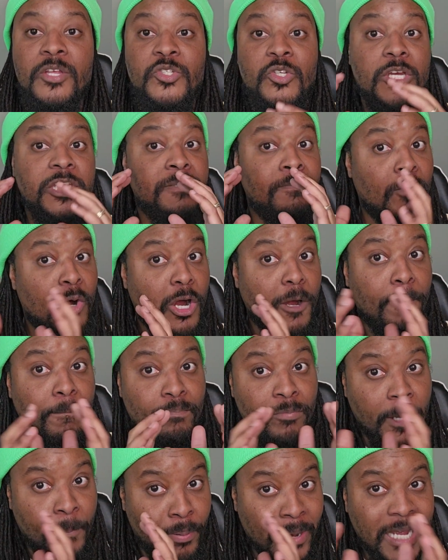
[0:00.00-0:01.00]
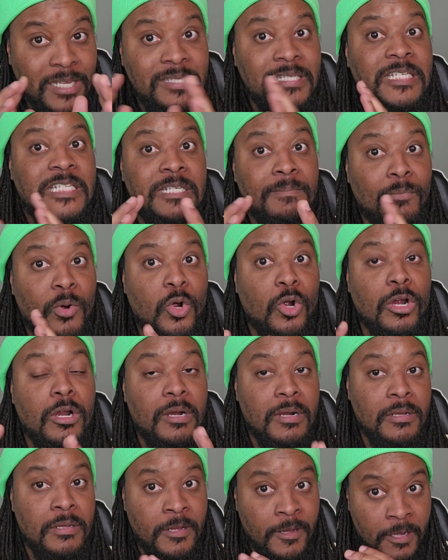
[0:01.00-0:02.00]
So it's more, the price is
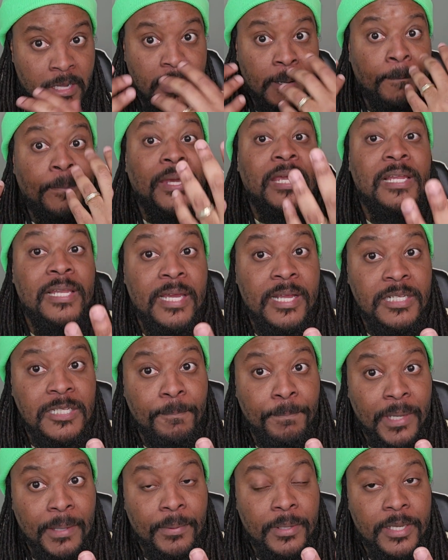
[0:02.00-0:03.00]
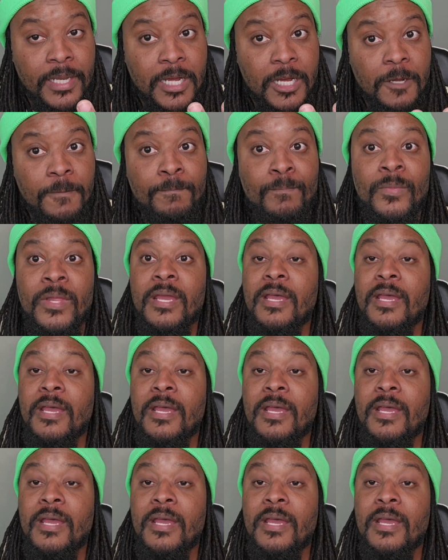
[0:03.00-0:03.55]
more appealing to people now.